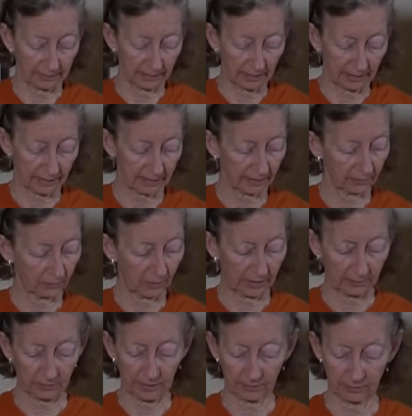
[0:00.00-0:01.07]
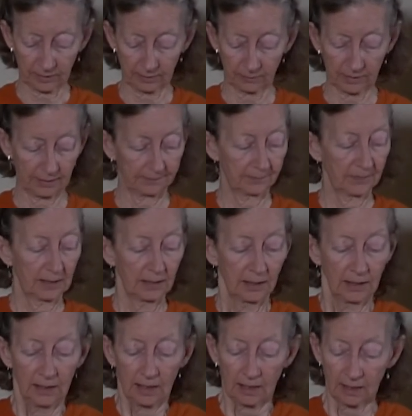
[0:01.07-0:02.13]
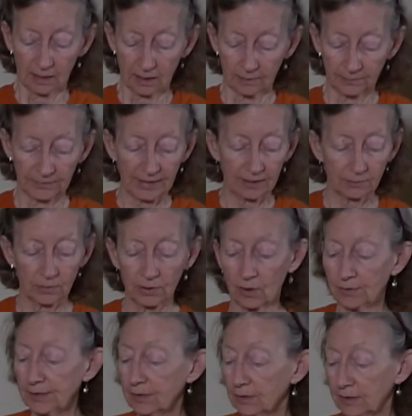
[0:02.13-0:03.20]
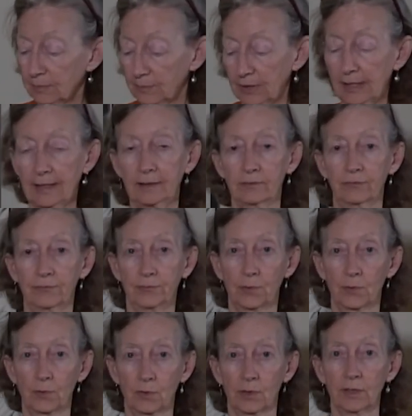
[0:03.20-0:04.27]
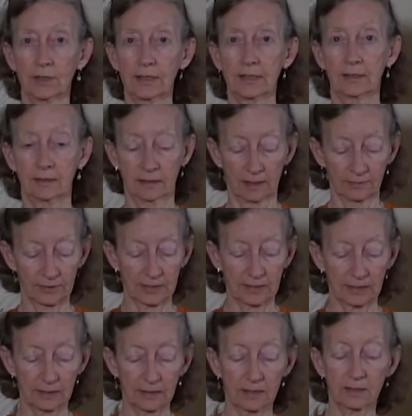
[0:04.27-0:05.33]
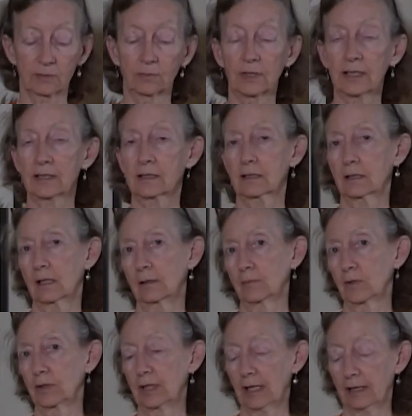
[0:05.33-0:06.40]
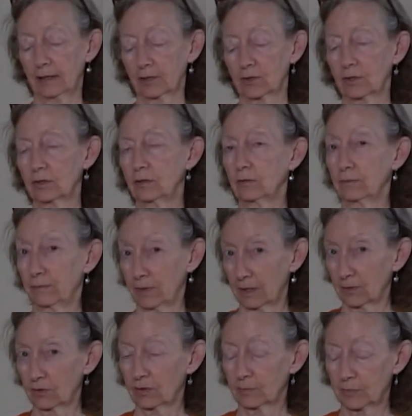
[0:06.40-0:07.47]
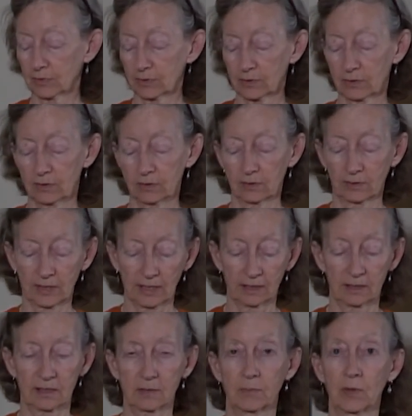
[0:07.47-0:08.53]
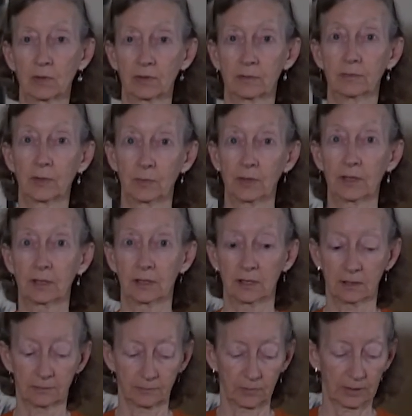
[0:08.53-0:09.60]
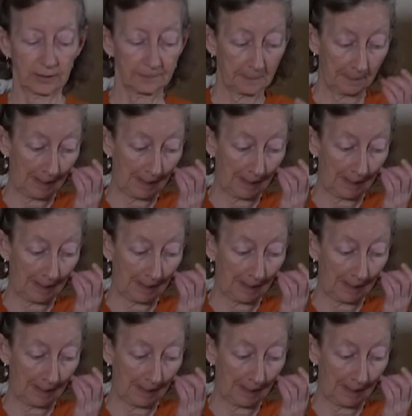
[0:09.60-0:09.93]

nice and wet. Now we're only going to plant 4 of the seedlings. The rest I'm going to actually do vegetables. You know, can't smoke them, but we can eat them, right?